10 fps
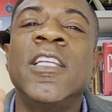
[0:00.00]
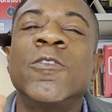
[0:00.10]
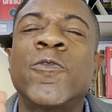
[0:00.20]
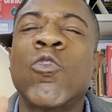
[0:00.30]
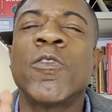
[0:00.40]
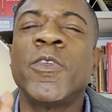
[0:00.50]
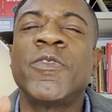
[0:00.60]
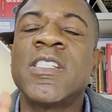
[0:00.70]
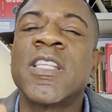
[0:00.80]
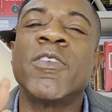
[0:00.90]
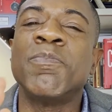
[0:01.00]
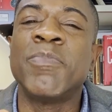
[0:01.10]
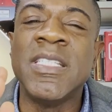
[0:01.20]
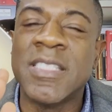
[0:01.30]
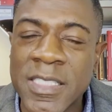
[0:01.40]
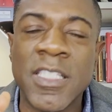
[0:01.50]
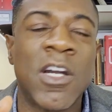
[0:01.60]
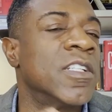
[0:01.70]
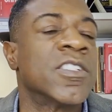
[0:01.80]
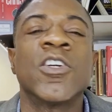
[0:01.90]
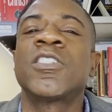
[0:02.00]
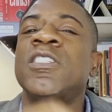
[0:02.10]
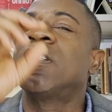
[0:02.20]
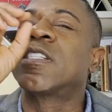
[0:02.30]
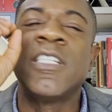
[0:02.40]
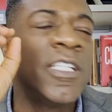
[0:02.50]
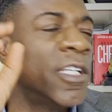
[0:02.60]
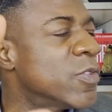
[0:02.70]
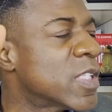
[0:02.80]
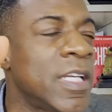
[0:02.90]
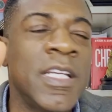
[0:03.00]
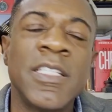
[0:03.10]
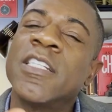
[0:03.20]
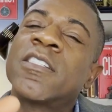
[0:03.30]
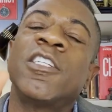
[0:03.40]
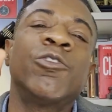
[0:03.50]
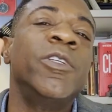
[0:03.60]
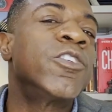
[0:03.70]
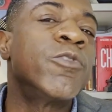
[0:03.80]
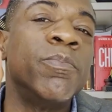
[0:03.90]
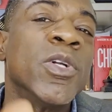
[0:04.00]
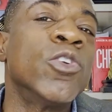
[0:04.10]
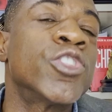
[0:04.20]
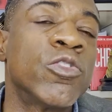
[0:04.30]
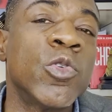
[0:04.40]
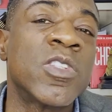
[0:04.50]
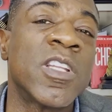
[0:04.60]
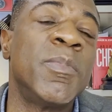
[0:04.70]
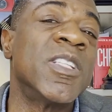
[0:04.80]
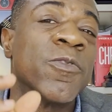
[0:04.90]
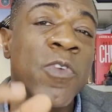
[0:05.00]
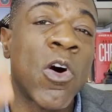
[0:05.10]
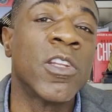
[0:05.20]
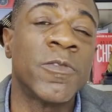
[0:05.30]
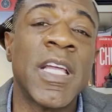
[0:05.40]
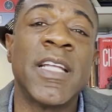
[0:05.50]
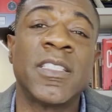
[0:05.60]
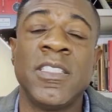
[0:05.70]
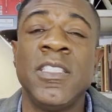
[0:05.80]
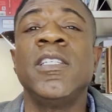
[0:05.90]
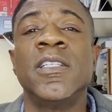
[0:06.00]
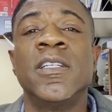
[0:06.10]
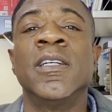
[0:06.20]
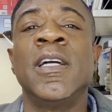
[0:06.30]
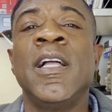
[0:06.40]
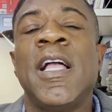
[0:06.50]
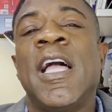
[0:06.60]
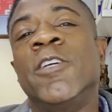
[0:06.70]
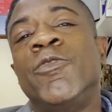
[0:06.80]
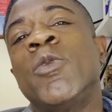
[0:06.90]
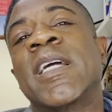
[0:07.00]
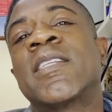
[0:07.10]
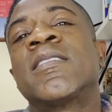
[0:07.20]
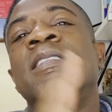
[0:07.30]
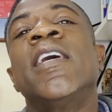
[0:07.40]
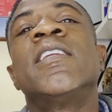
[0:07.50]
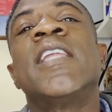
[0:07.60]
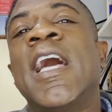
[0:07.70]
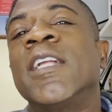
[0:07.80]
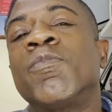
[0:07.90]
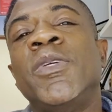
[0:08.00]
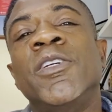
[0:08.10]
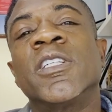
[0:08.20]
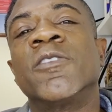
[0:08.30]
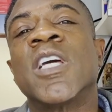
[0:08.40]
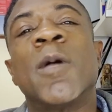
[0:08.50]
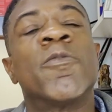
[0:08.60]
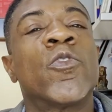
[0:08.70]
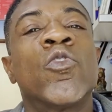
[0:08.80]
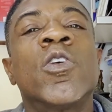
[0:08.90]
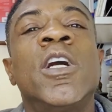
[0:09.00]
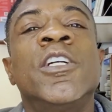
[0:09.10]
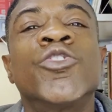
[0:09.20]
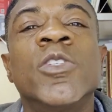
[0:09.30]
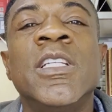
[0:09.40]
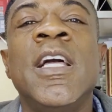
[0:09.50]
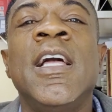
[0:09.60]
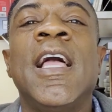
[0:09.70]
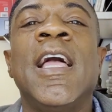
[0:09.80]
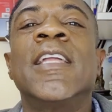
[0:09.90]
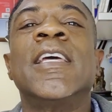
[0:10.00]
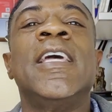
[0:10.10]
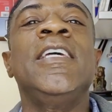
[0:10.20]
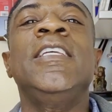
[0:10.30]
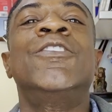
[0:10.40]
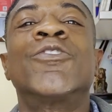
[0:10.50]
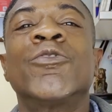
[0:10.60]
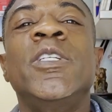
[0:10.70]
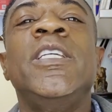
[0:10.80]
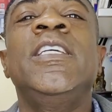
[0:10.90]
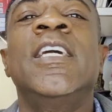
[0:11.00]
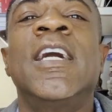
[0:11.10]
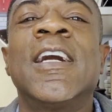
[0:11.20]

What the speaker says: 457 BC. Artaxerxes gives this decree to rebuild Jerusalem in the fall of that year. And if you extend that period of time, 483